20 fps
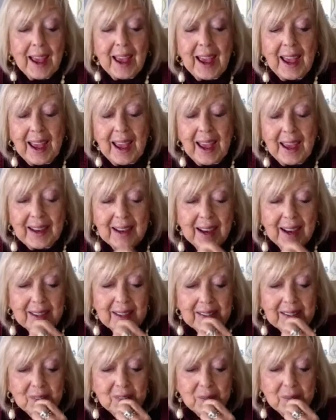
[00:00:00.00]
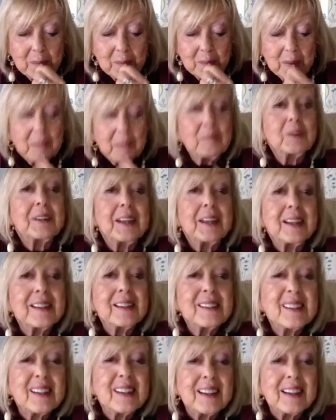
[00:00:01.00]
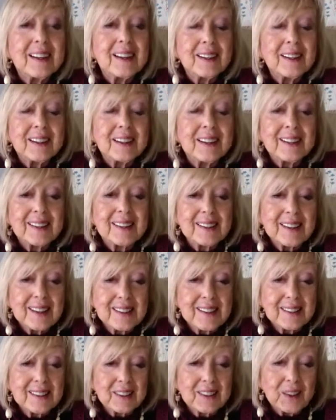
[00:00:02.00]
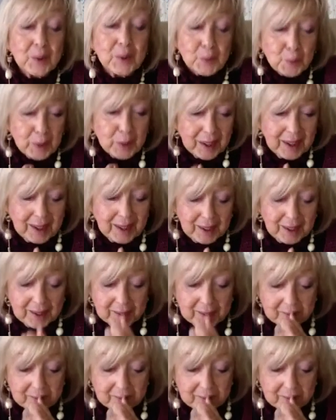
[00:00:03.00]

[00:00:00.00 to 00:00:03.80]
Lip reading: And I remember tasting it, and it tasted gritty.